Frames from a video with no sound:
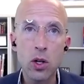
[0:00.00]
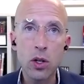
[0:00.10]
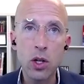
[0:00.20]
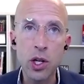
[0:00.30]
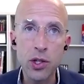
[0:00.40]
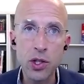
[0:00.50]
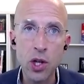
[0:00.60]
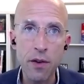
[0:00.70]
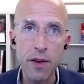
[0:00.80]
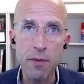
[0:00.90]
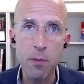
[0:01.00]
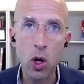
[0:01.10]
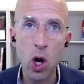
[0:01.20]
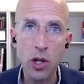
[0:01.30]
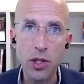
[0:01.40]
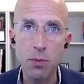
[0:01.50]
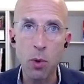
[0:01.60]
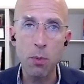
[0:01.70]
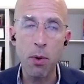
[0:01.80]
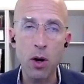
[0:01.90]
conservative, more cautious,
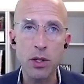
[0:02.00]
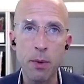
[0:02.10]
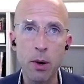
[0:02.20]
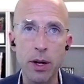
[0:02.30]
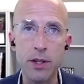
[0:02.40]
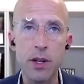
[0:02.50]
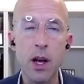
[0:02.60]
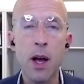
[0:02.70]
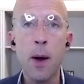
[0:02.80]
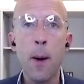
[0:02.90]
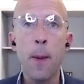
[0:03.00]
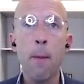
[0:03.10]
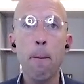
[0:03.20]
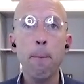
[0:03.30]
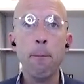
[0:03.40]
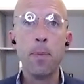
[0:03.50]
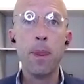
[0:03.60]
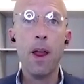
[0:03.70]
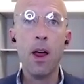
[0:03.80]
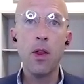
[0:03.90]
more parsimonious.
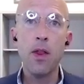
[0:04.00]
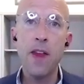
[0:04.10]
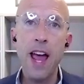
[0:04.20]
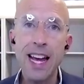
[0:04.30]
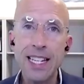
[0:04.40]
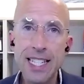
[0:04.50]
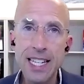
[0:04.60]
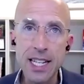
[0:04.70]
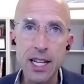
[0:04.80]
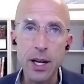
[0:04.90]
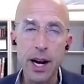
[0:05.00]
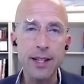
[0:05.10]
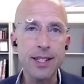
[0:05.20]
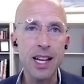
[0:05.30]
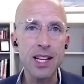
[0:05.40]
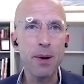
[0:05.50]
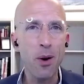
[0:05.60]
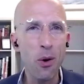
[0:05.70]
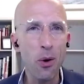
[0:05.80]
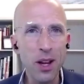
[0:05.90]
They exist in the United States, but
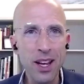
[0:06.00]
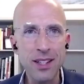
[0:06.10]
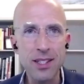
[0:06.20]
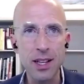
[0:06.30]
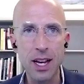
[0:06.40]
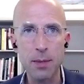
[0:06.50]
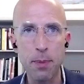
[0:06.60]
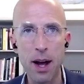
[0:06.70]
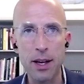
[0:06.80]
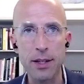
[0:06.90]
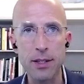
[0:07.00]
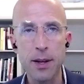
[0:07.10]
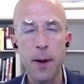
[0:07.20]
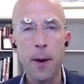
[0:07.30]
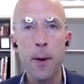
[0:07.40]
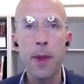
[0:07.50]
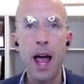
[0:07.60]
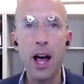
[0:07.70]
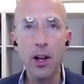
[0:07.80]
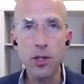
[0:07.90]
only in select pockets.
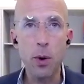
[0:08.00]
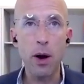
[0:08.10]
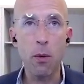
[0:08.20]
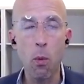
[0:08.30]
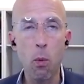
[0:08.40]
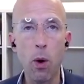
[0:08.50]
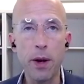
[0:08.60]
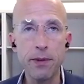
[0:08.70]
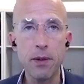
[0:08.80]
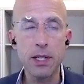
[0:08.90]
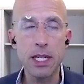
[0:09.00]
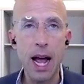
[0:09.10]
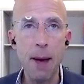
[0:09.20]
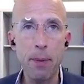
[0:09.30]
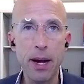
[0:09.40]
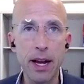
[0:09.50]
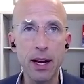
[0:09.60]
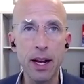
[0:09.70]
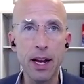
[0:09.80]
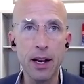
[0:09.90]
Elsewhere, what's
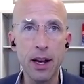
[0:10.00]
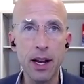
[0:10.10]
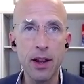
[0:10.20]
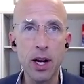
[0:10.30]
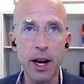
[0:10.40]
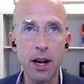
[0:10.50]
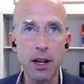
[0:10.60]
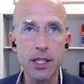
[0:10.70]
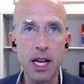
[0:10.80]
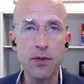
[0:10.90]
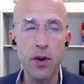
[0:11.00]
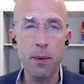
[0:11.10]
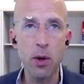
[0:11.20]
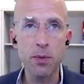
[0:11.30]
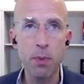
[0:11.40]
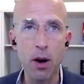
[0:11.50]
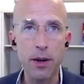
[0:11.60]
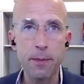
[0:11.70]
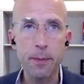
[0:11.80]
happening in the United States for the most part